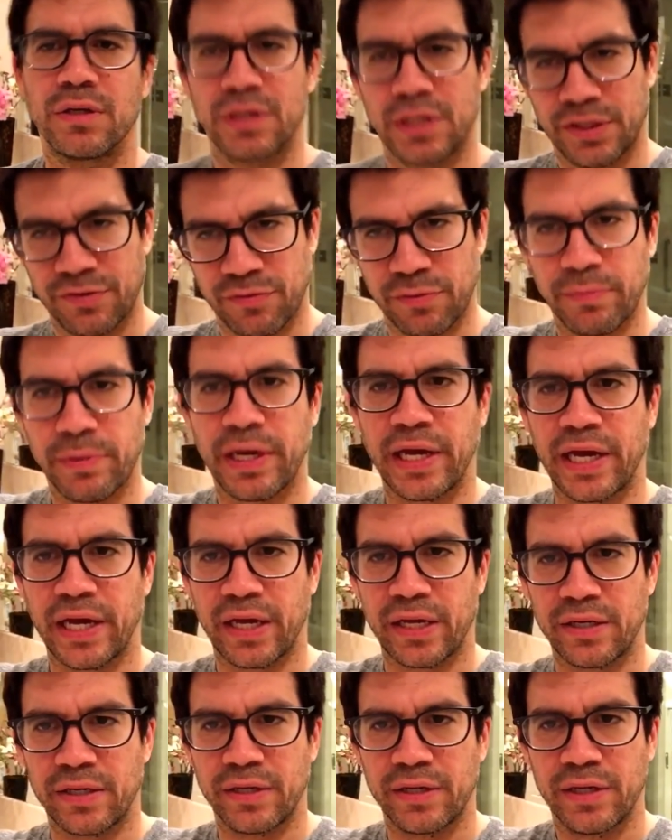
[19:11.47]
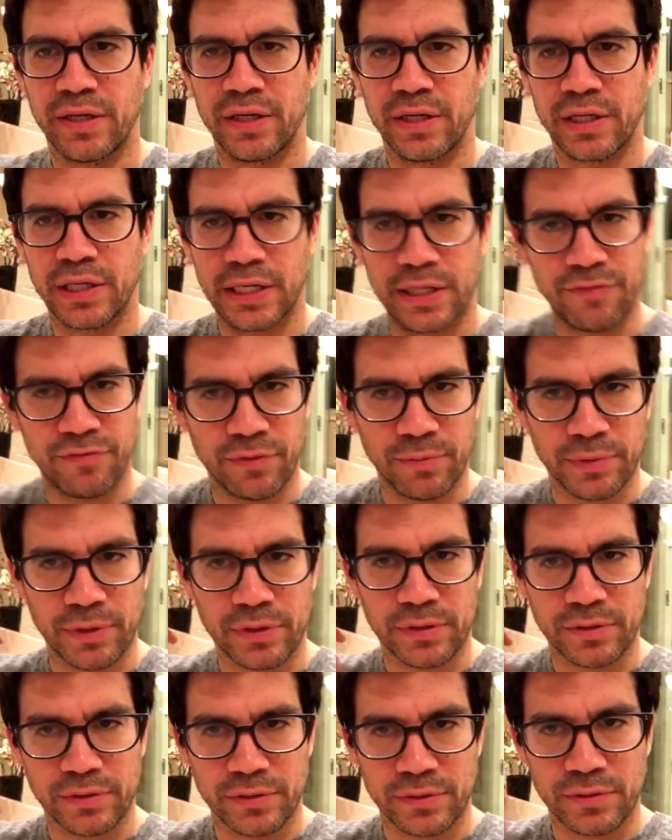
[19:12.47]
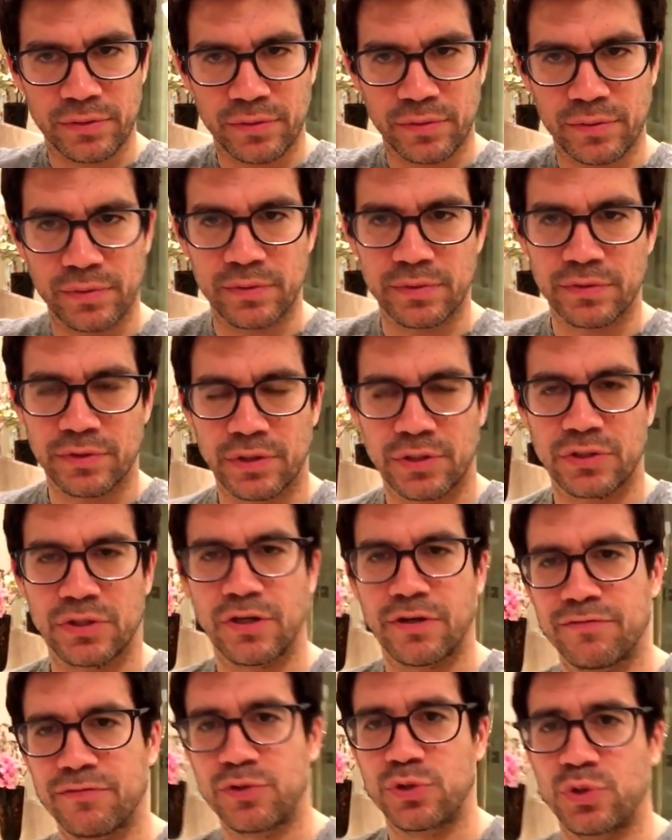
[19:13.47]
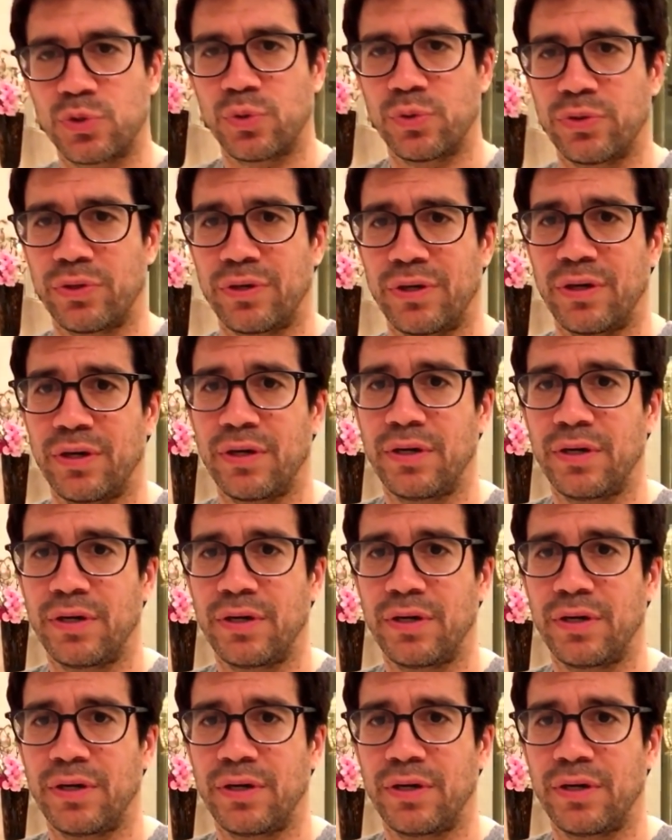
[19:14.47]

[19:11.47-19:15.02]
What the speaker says: Give him a hand. Give him a dust off the shoulder.